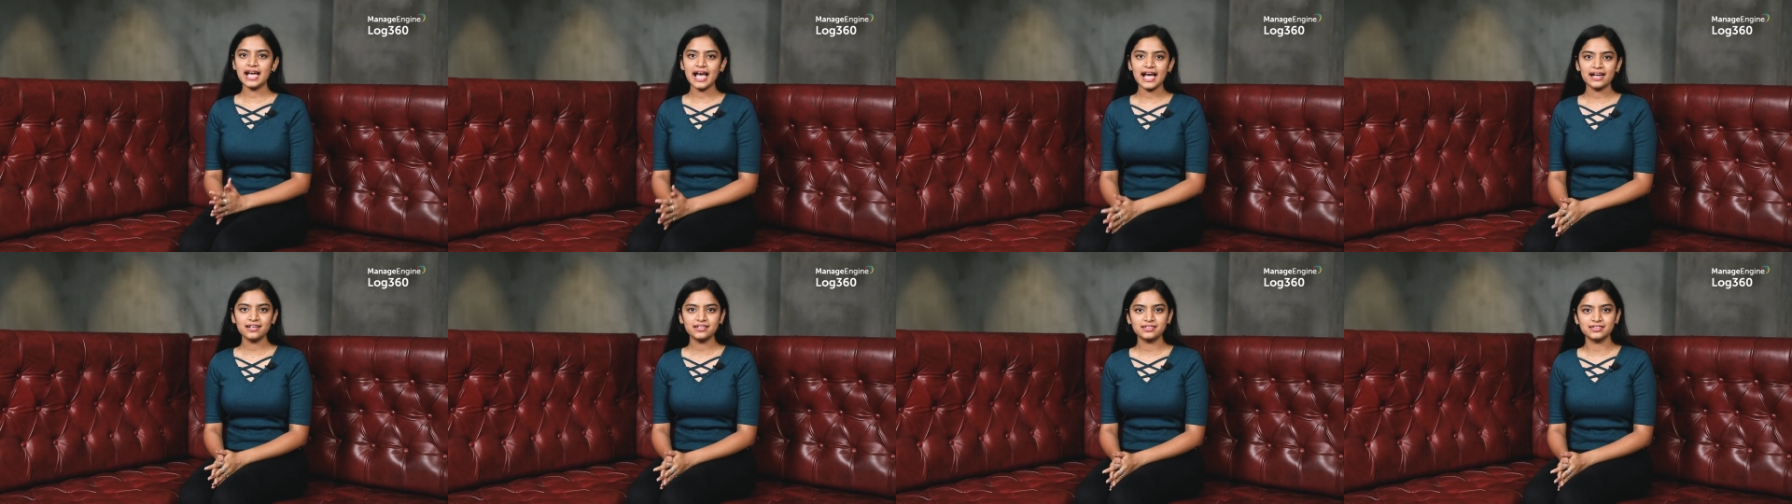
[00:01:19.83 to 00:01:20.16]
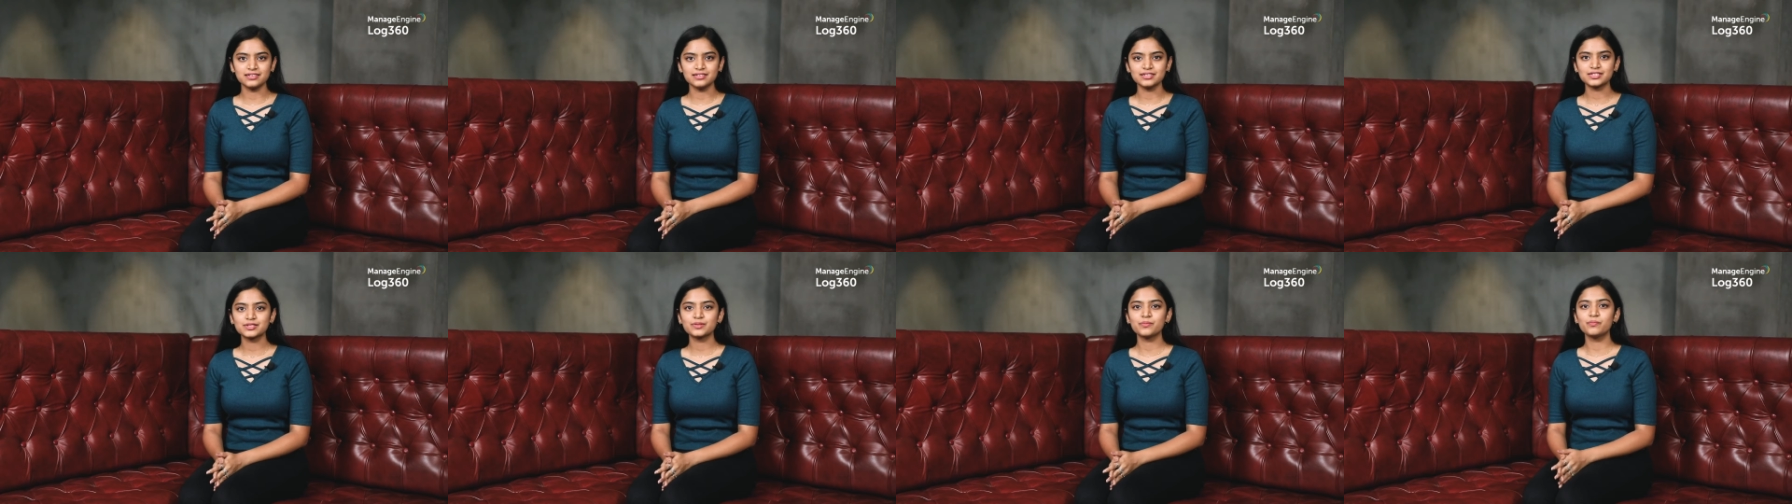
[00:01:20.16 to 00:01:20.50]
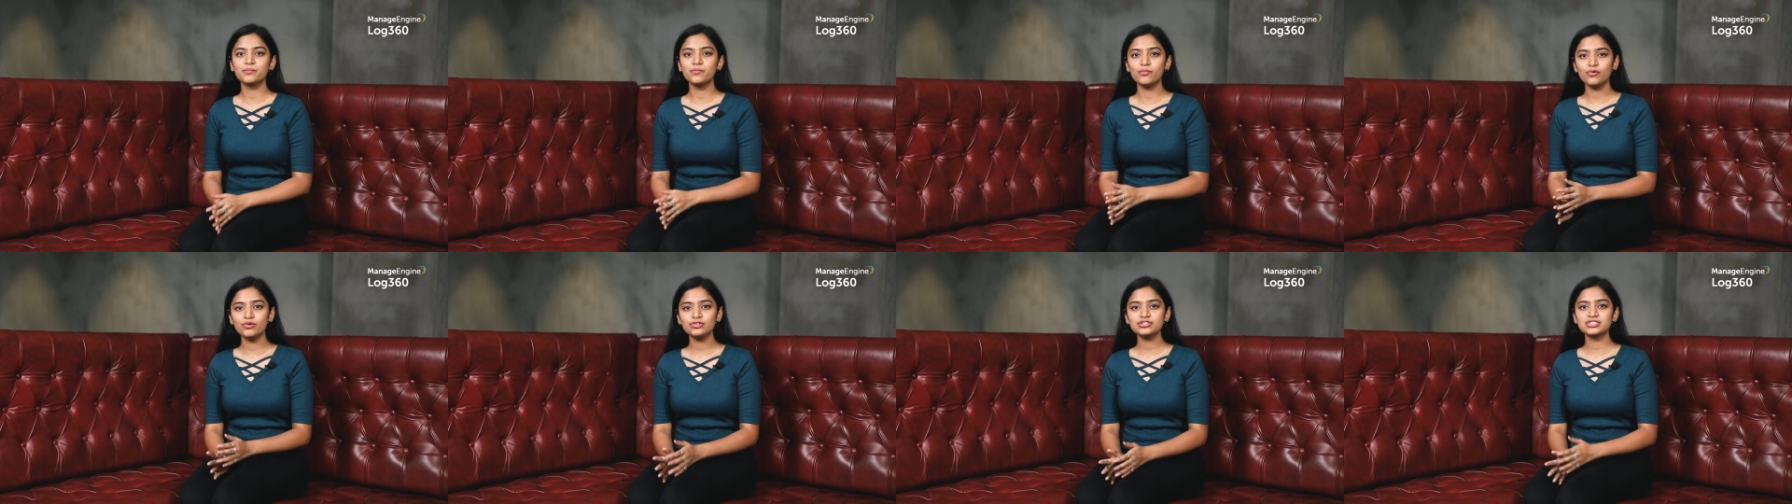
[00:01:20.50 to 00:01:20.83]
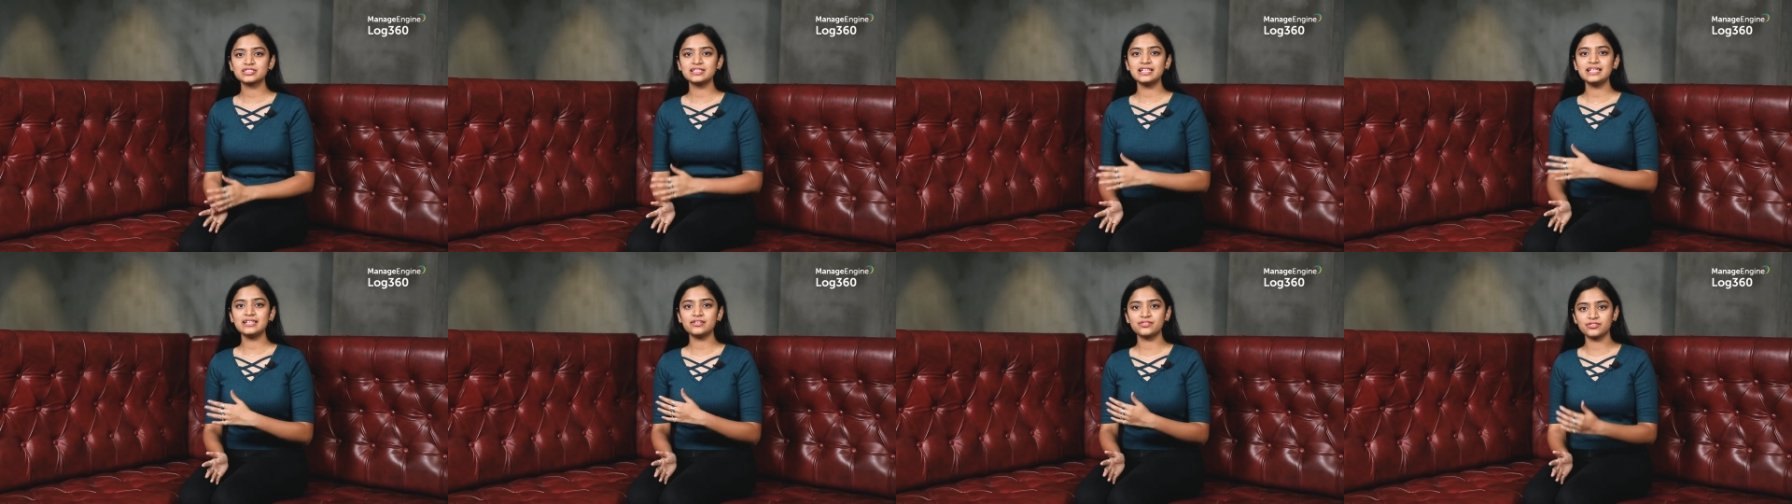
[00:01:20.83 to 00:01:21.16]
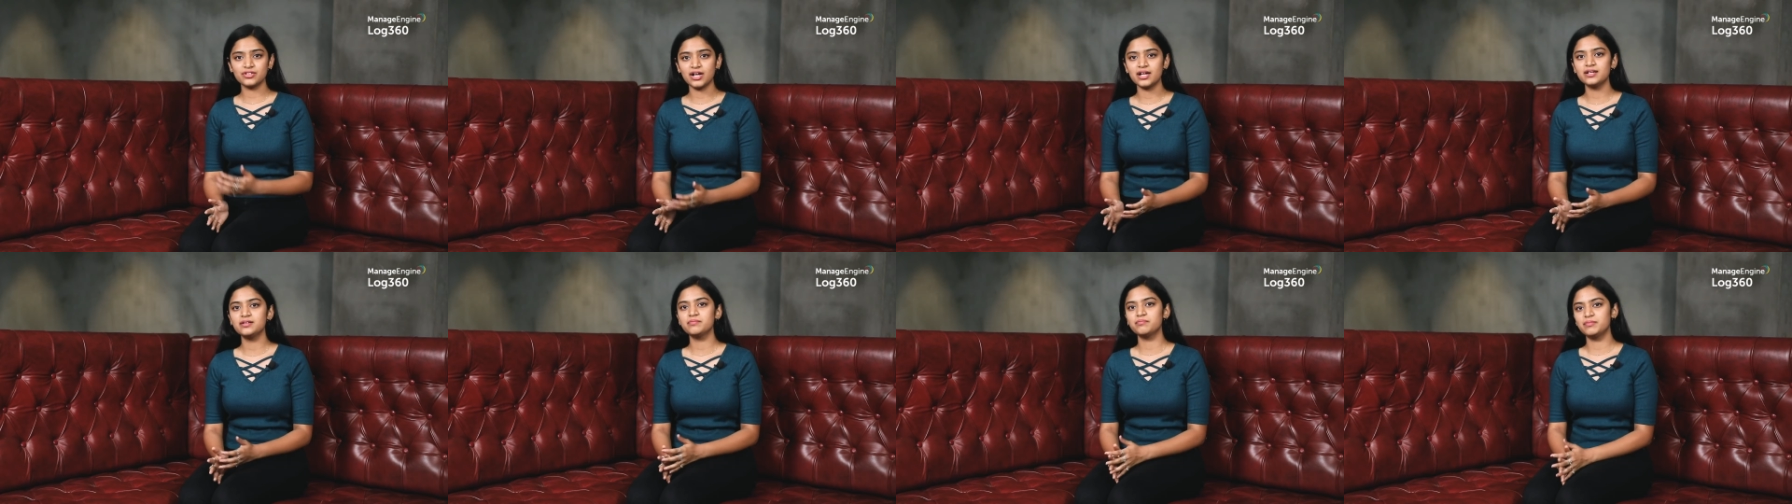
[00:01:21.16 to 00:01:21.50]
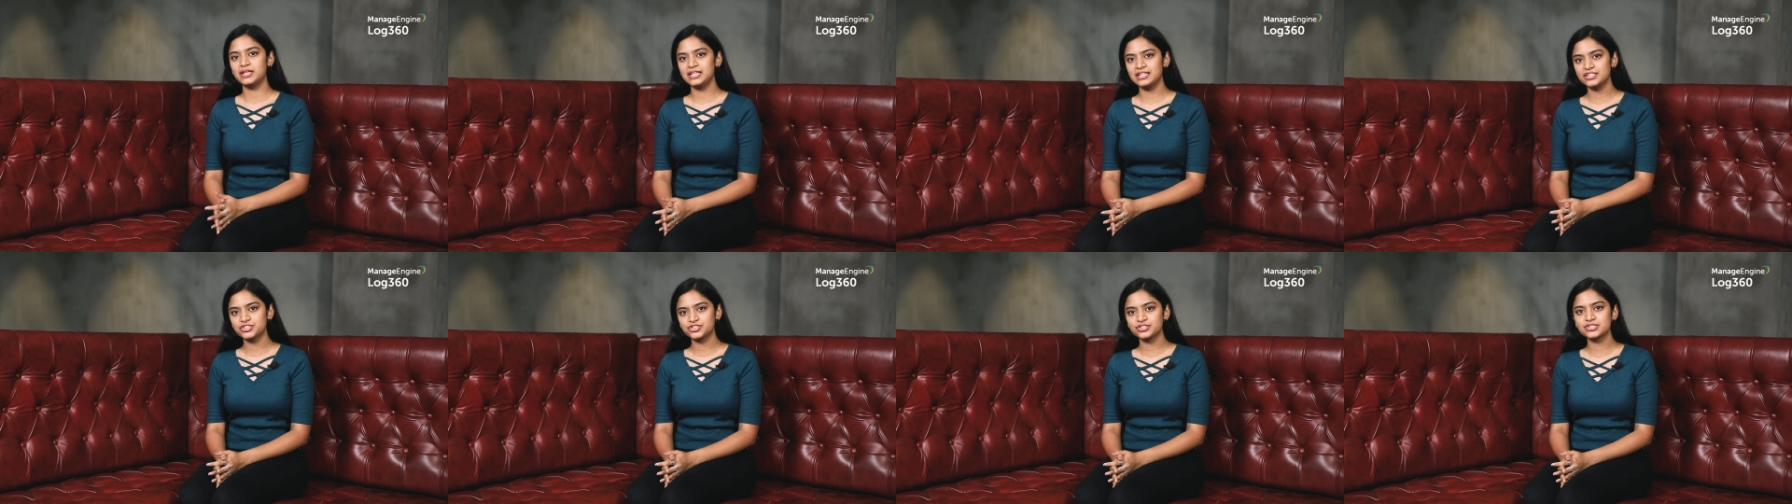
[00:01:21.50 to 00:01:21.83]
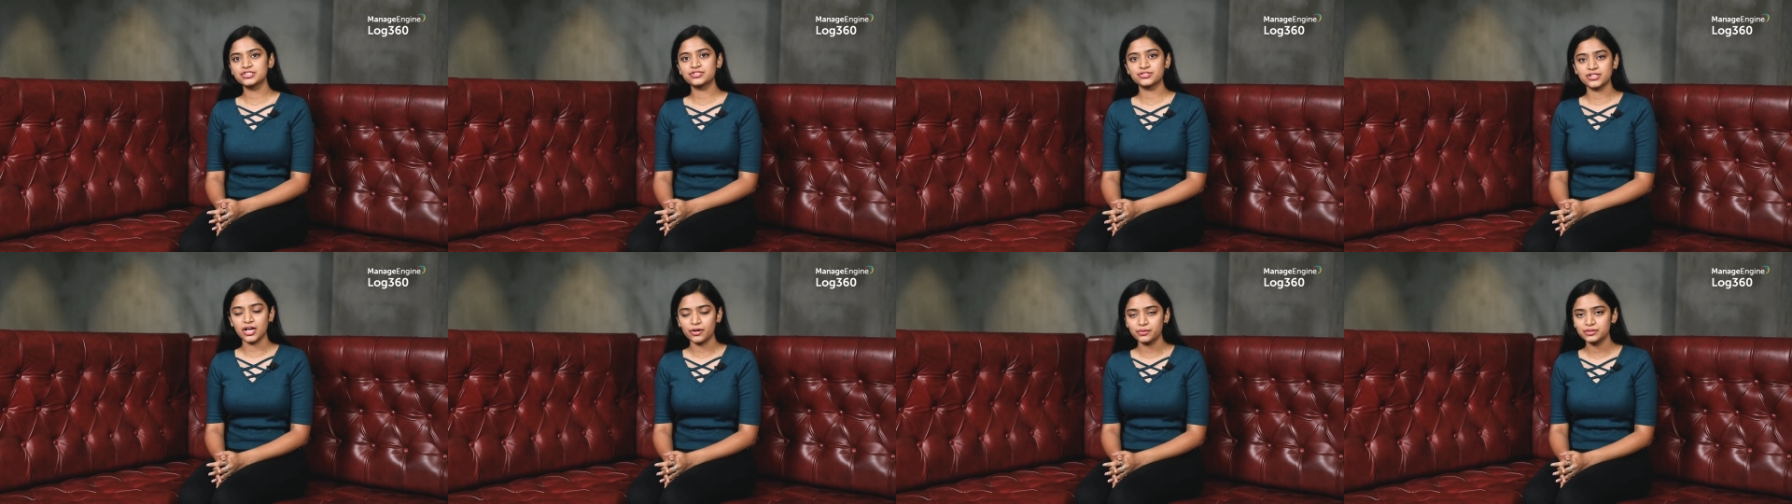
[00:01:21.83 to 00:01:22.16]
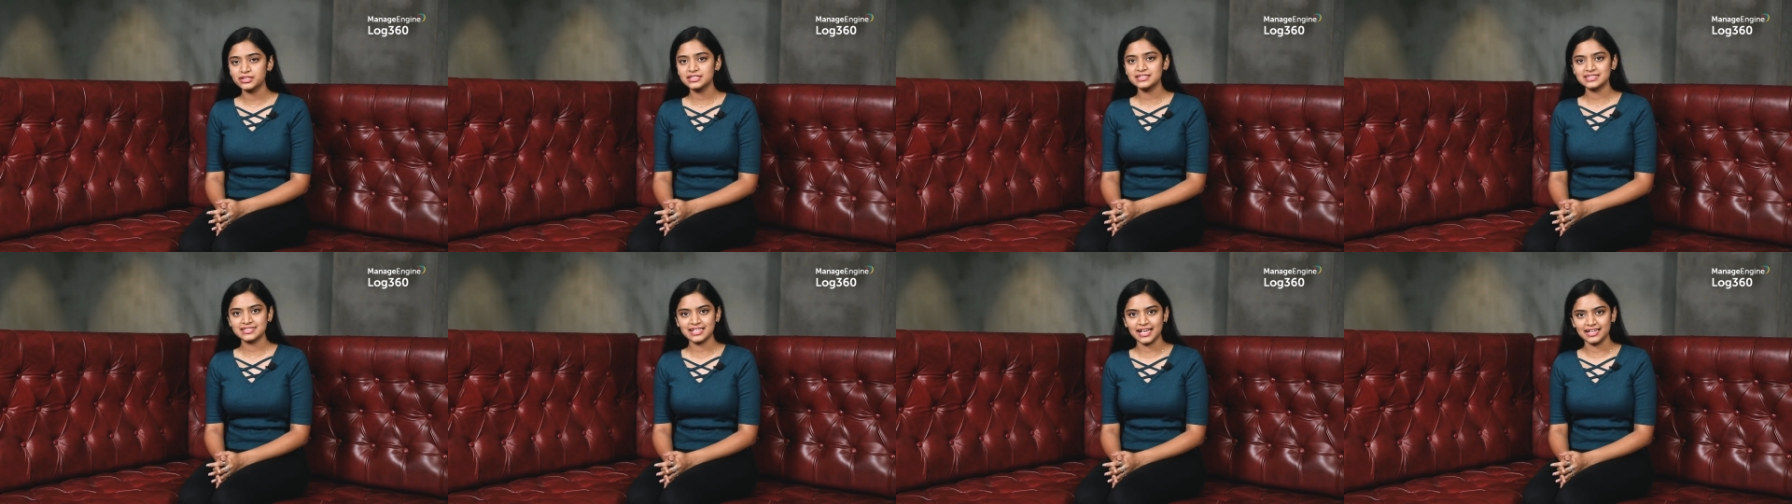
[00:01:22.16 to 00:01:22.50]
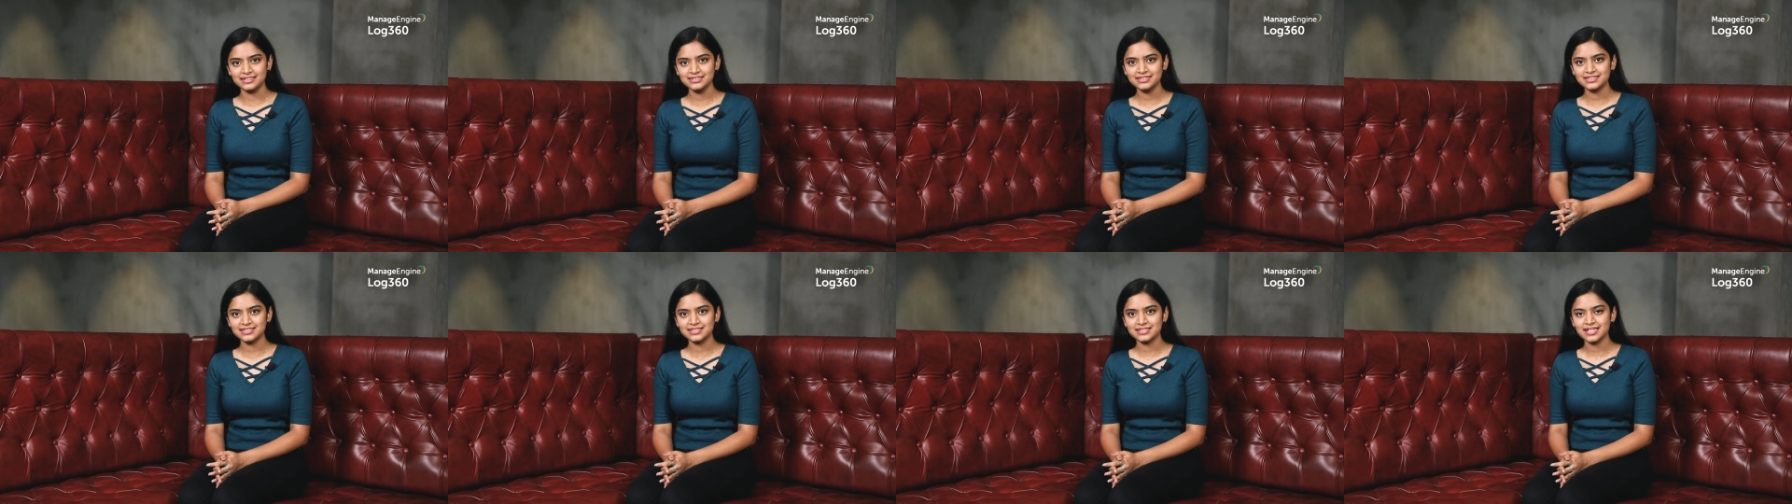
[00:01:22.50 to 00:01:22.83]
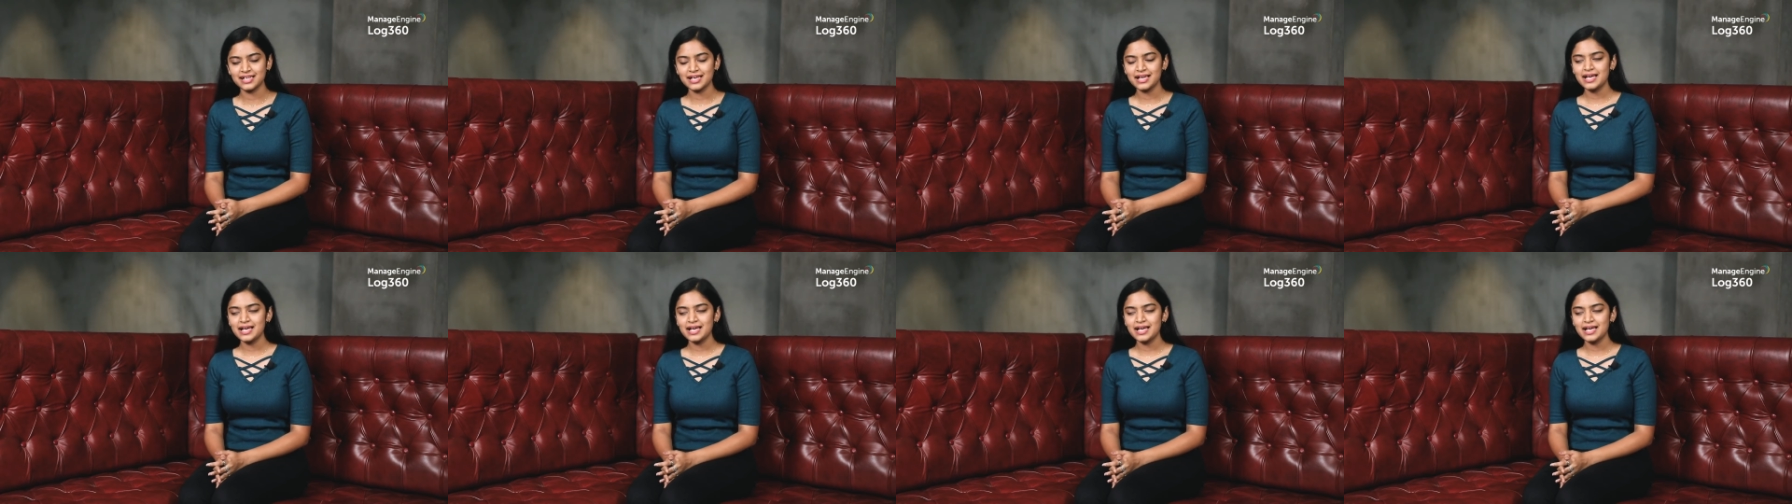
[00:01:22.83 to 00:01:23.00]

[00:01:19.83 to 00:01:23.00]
actors mostly run malicious router scans.